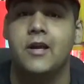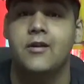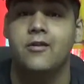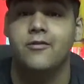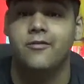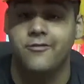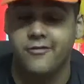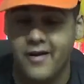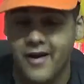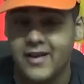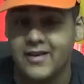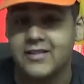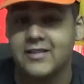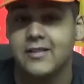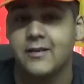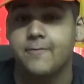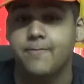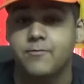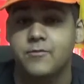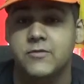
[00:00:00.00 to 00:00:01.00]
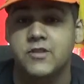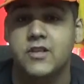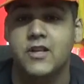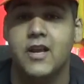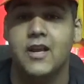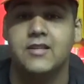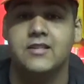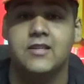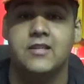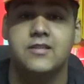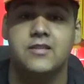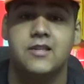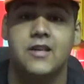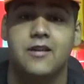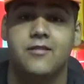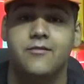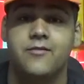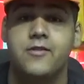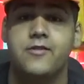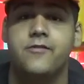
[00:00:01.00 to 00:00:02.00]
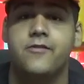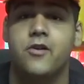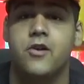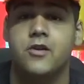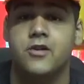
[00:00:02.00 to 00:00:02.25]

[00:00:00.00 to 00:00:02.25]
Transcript: fight to get into that FIFA